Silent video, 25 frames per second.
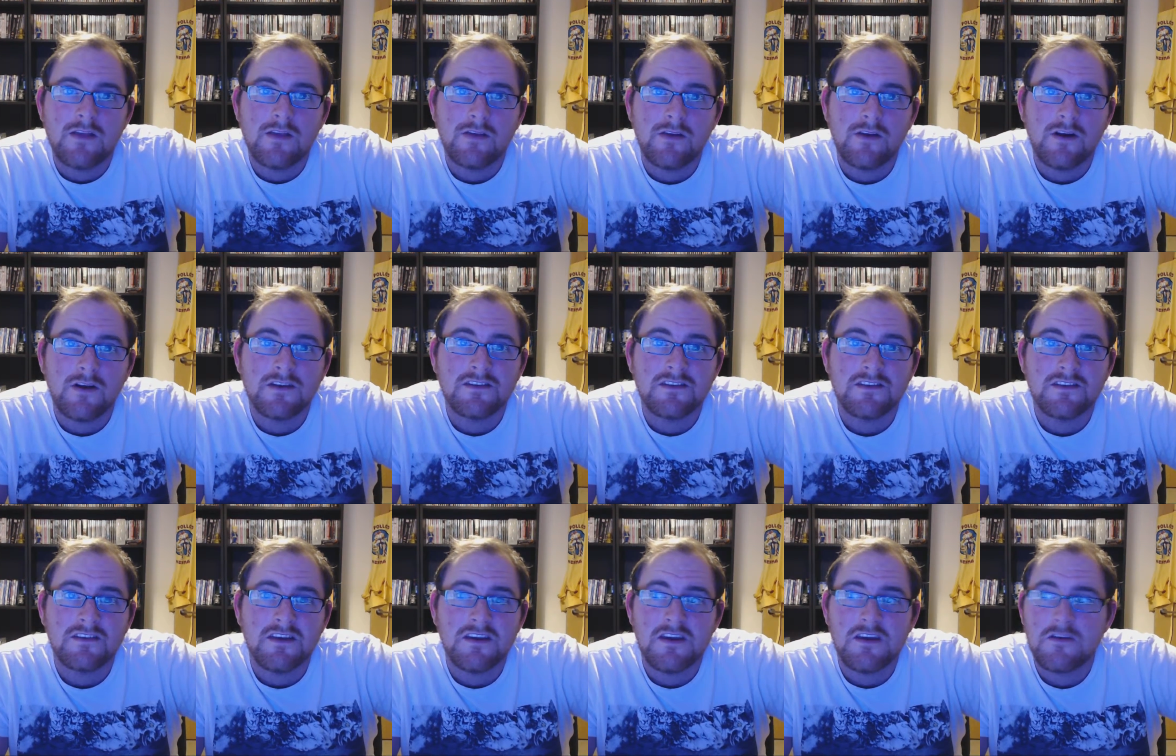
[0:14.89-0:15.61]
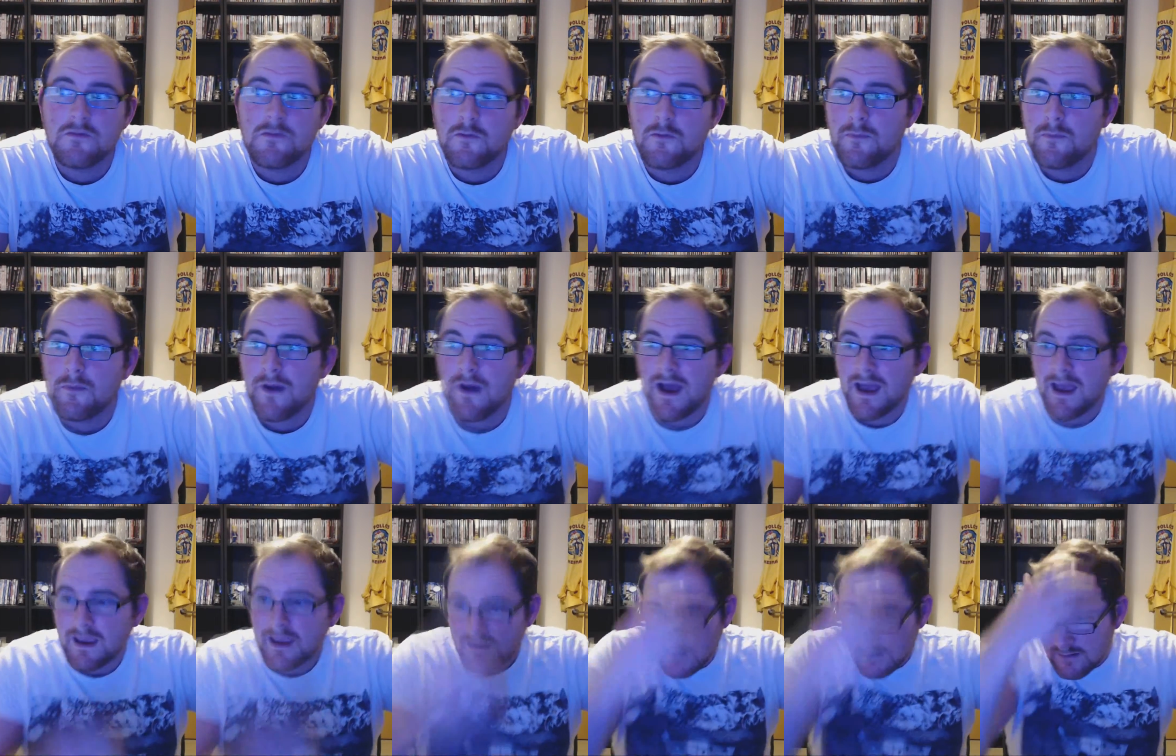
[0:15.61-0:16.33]
Nice to see you all
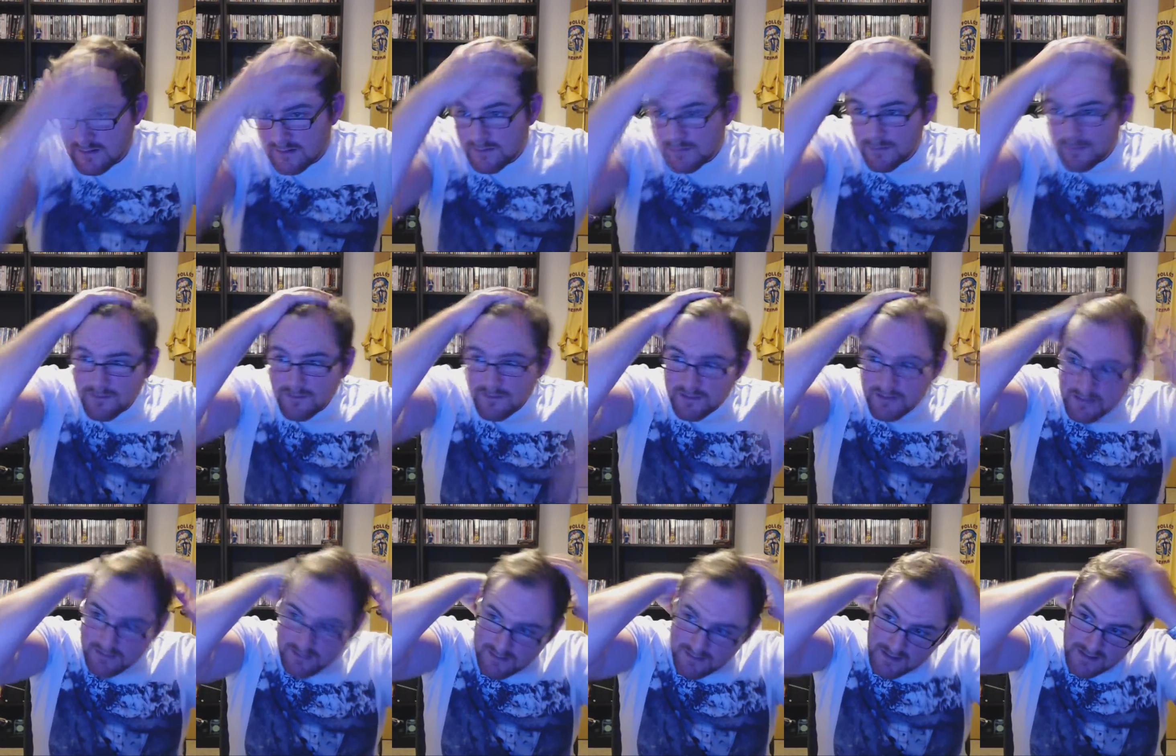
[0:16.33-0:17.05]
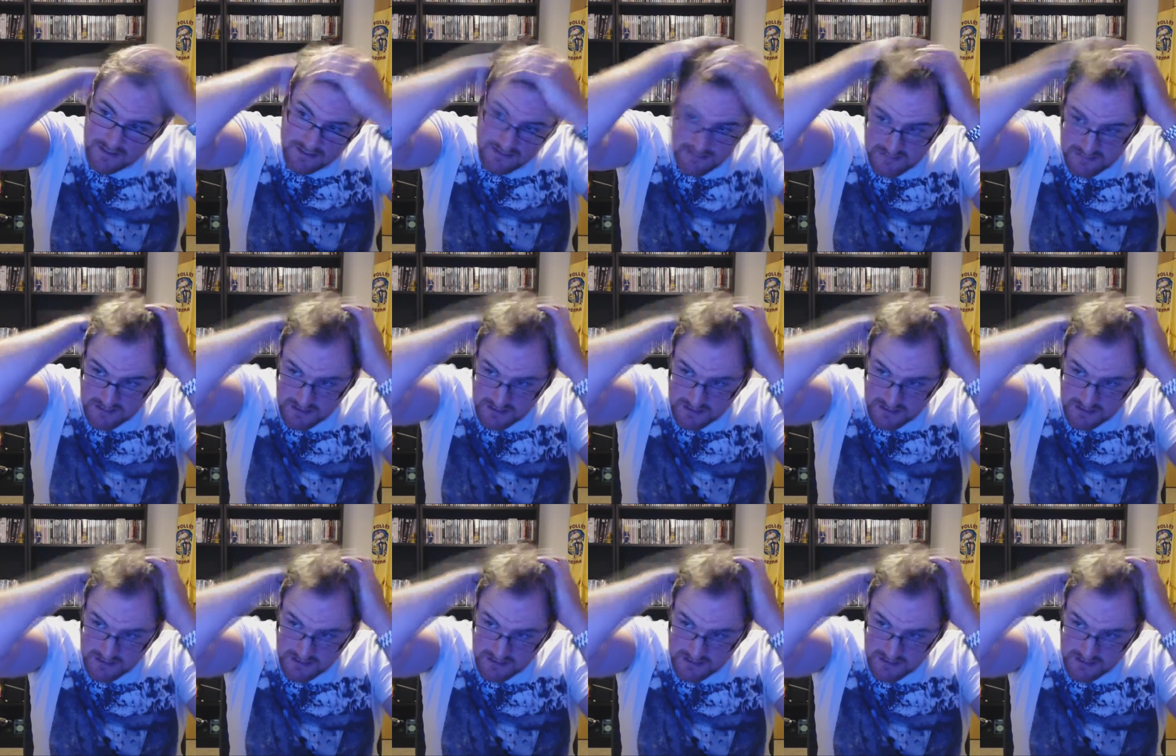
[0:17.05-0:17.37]
back. I look a bit of a state, don't